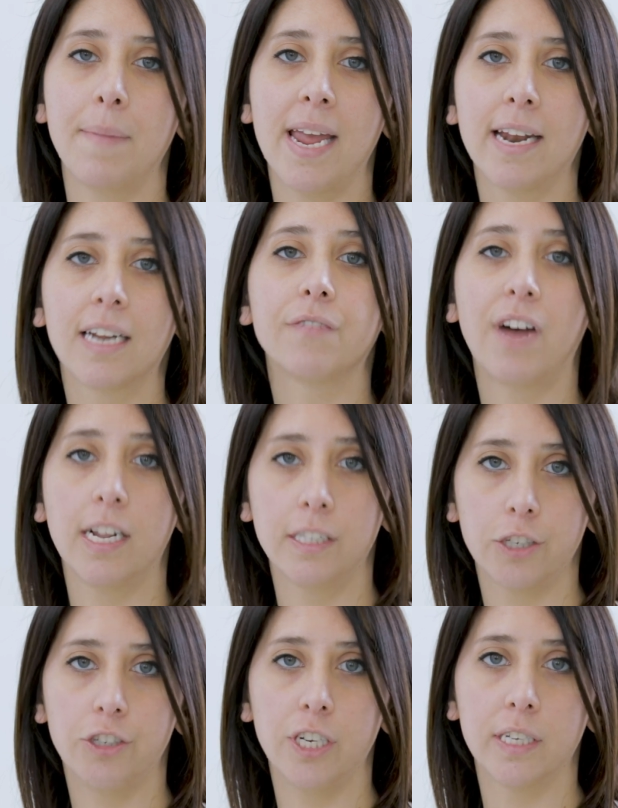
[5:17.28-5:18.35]
main
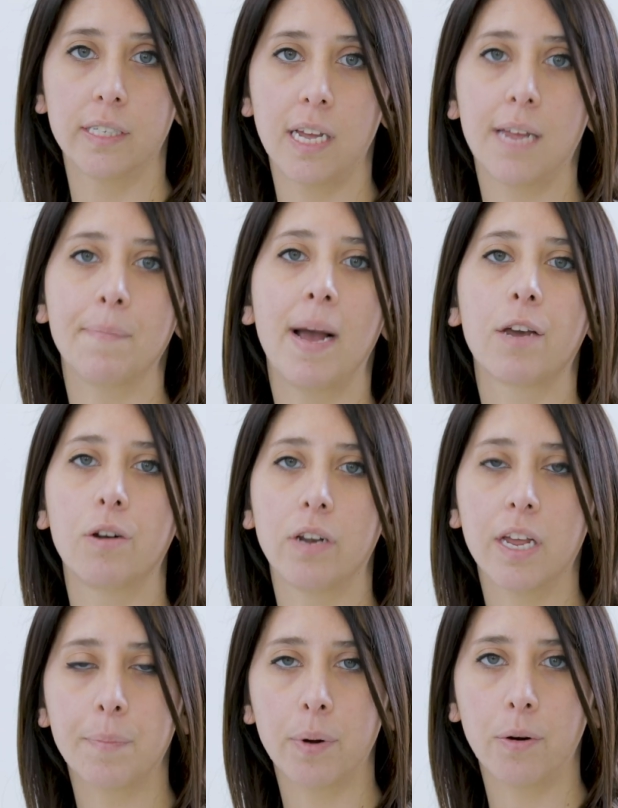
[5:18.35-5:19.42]
advantages in
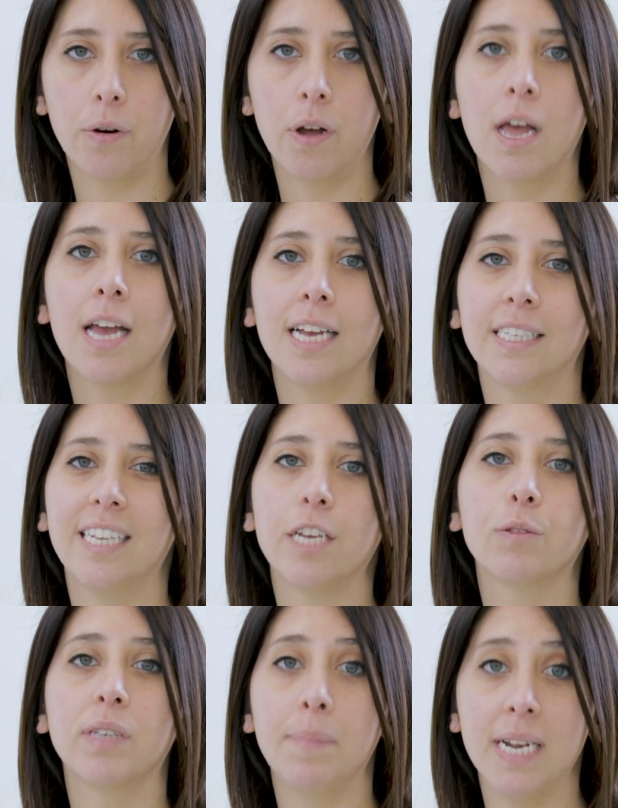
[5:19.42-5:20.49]
MicroNIR Pro is the
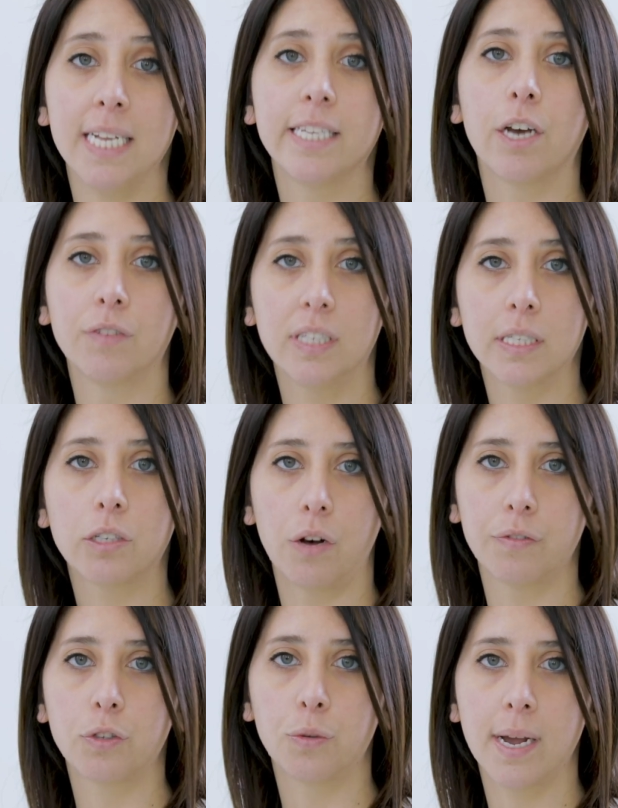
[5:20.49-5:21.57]
usability of the
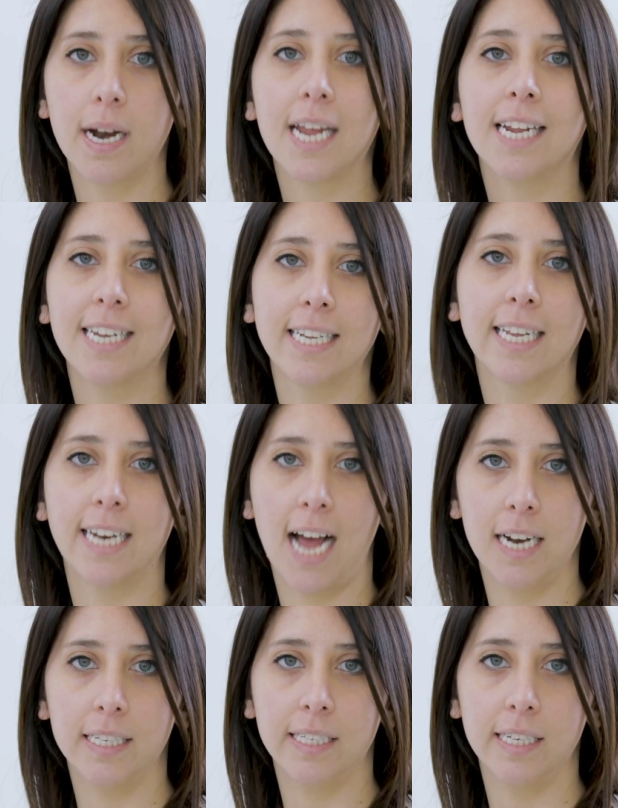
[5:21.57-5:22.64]
software in data
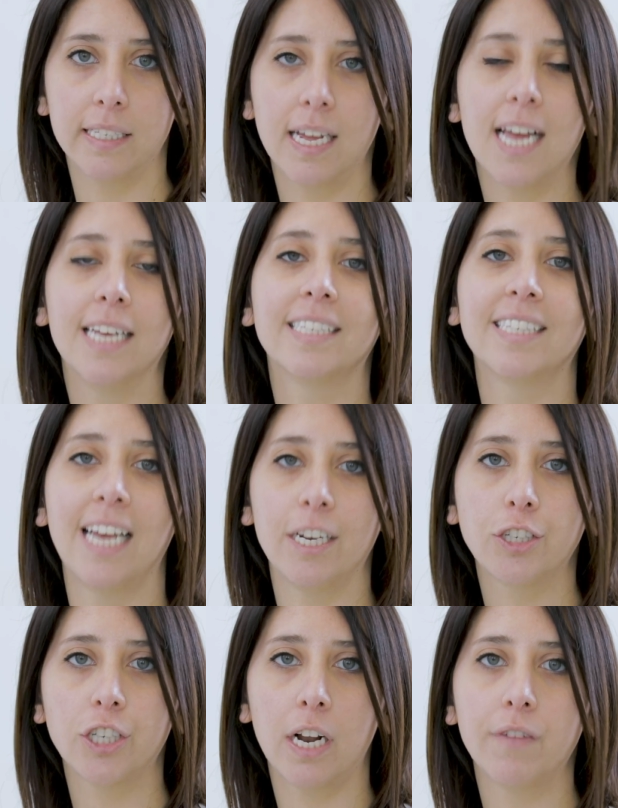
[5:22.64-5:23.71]
analysis,
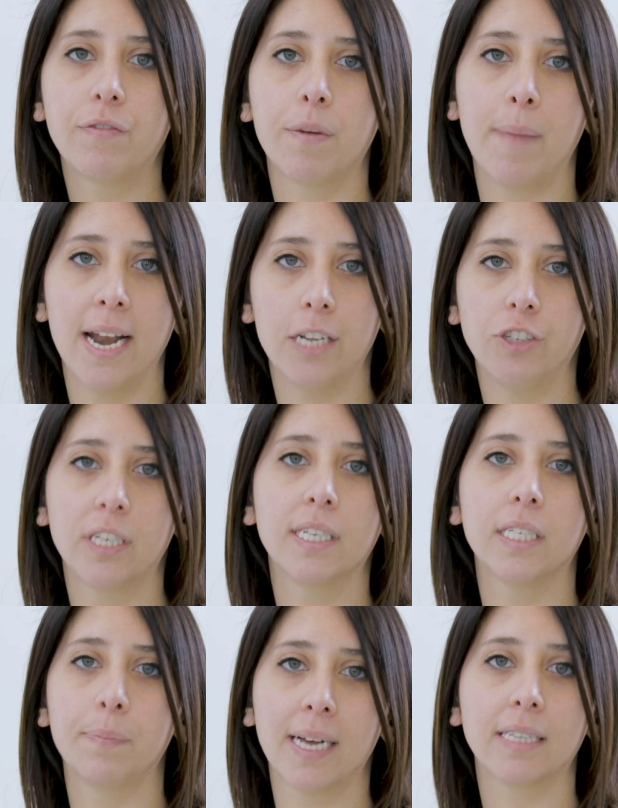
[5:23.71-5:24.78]
essential for managing
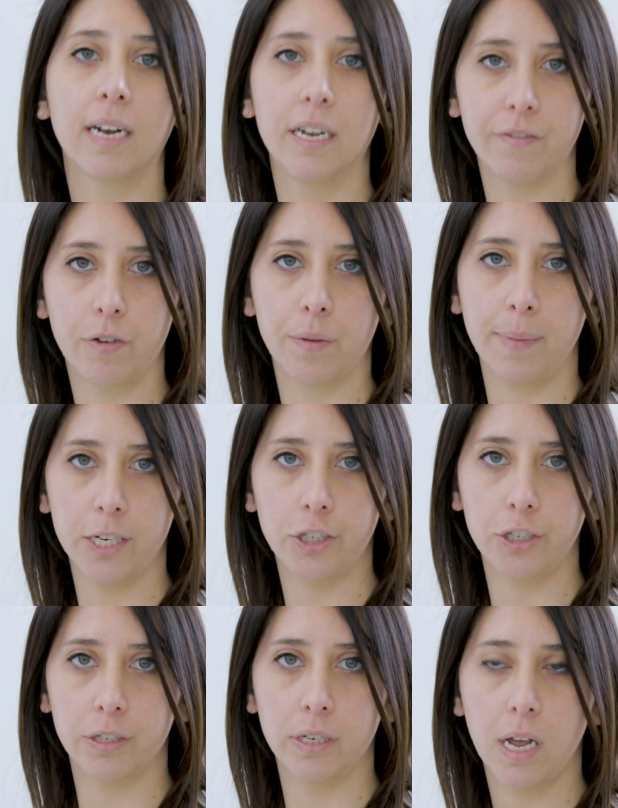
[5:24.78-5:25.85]
the spectral
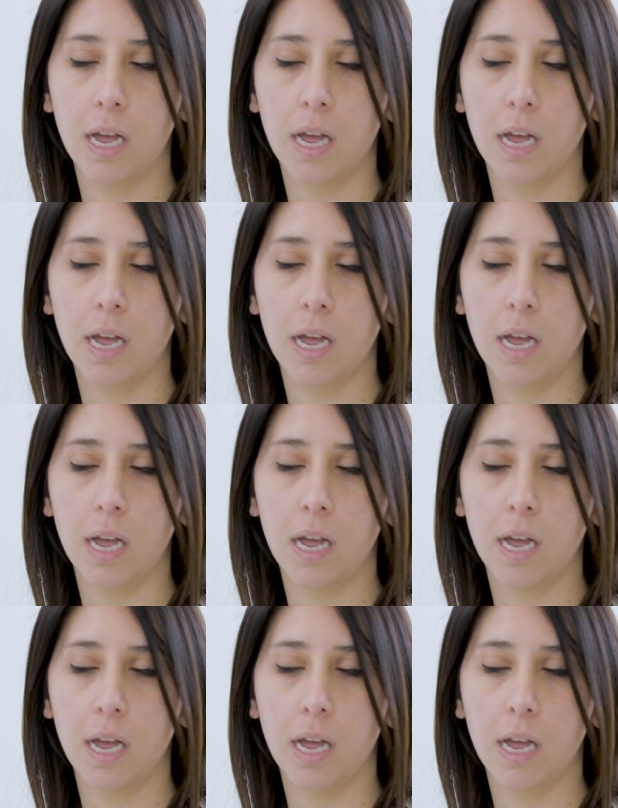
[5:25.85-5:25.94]
information.